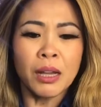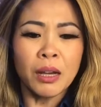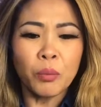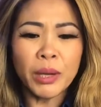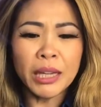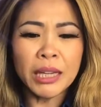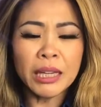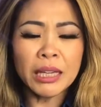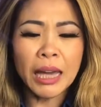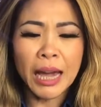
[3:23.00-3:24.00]

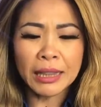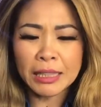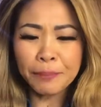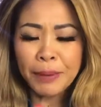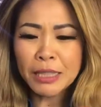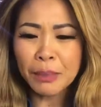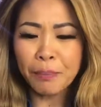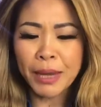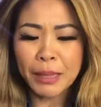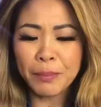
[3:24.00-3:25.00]
We had this piece of
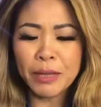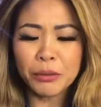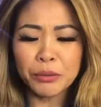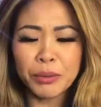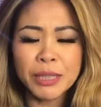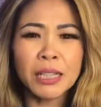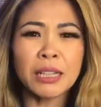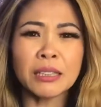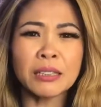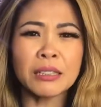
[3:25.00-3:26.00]
paper that was
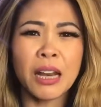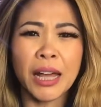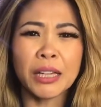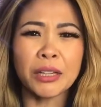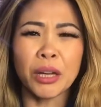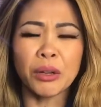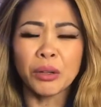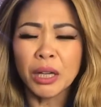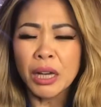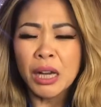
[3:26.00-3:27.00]
written, like, you know,
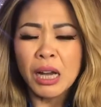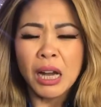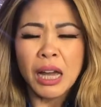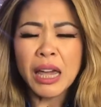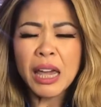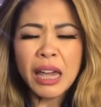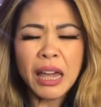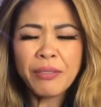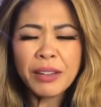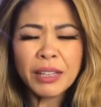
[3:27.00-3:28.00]

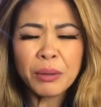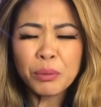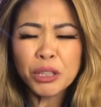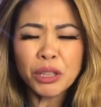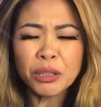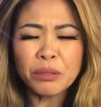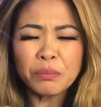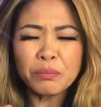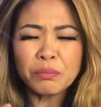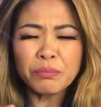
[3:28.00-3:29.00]
everything was just
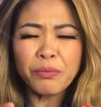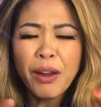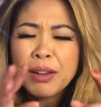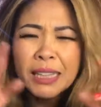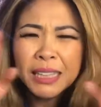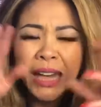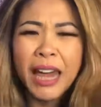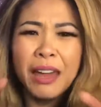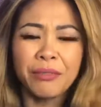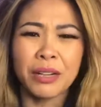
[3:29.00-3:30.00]
very
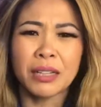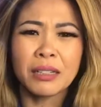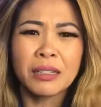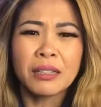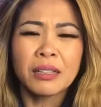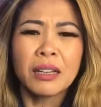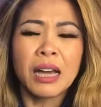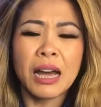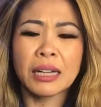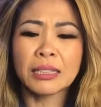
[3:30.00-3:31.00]
scary.
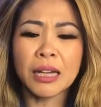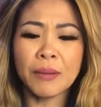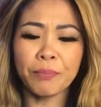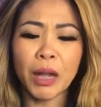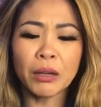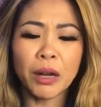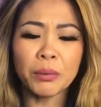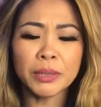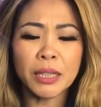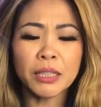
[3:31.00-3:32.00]
And I
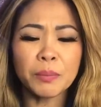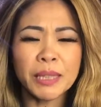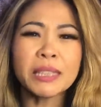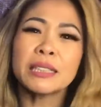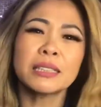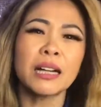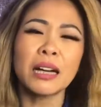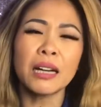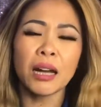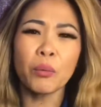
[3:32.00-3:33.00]
would say to my sister,
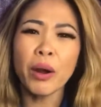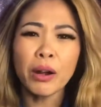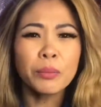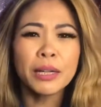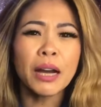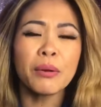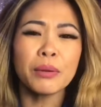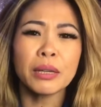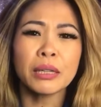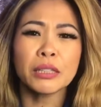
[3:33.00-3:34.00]
like, where are we
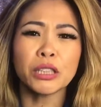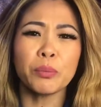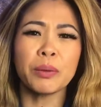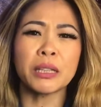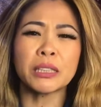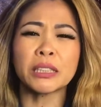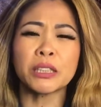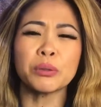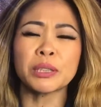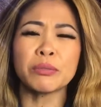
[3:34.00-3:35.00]
going?
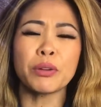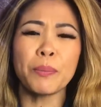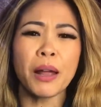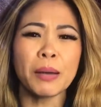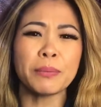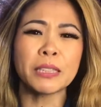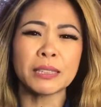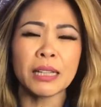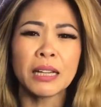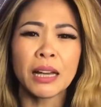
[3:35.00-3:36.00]
She'll reply to
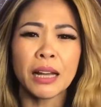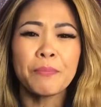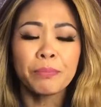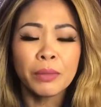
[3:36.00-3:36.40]
say, like,